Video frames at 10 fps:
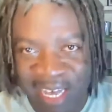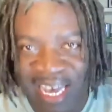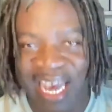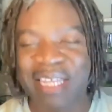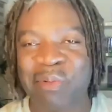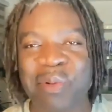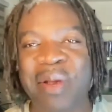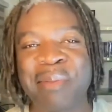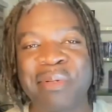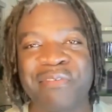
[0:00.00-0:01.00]
and then we were
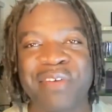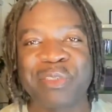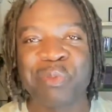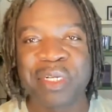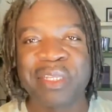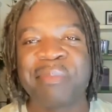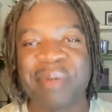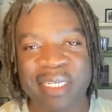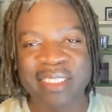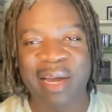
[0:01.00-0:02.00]
able to fix one of the
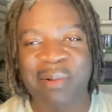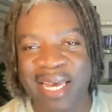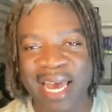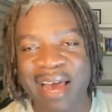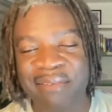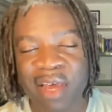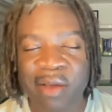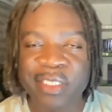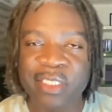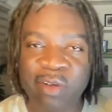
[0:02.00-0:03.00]
bugs that we had.
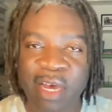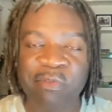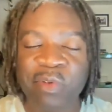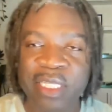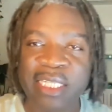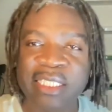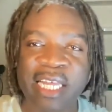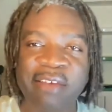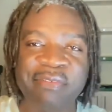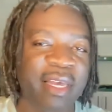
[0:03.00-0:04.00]
Still have one that's
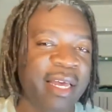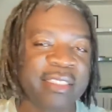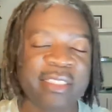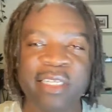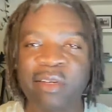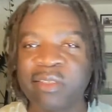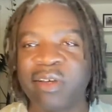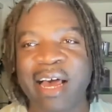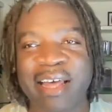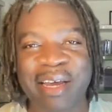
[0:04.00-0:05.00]
left. Don't know
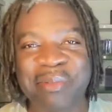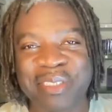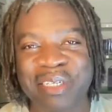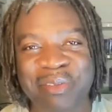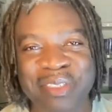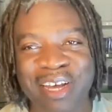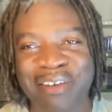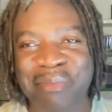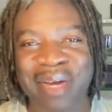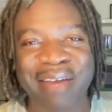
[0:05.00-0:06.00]
how that one's going to resolve.
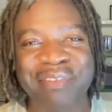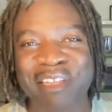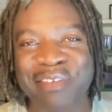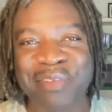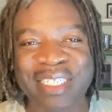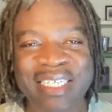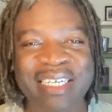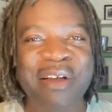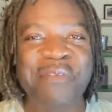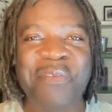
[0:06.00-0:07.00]
We might have to live with it
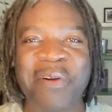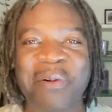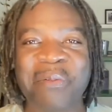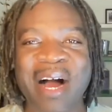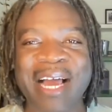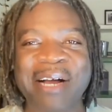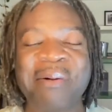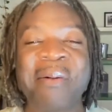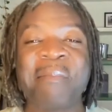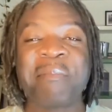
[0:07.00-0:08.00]
for a
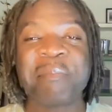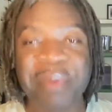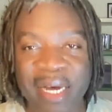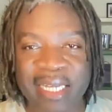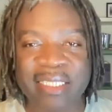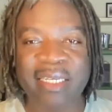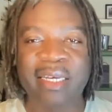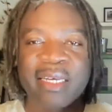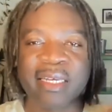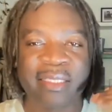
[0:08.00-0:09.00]
while, but
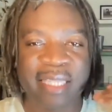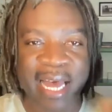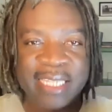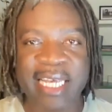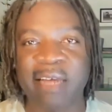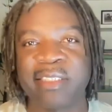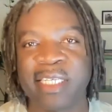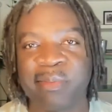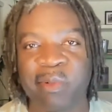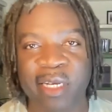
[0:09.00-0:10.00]
that's how
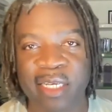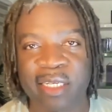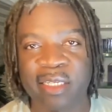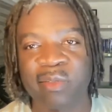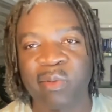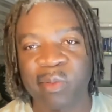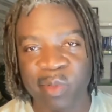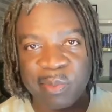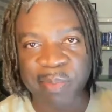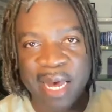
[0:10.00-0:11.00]
teamwork is.
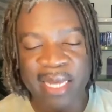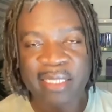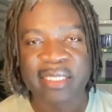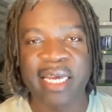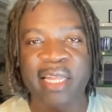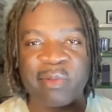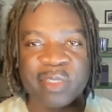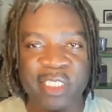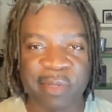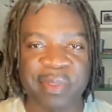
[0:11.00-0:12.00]
We pile in together, we
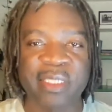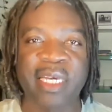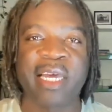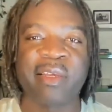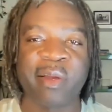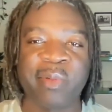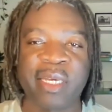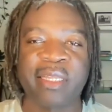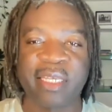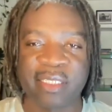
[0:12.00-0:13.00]
chip in together, and we
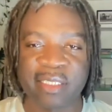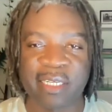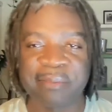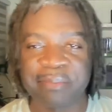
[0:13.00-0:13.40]
get things done.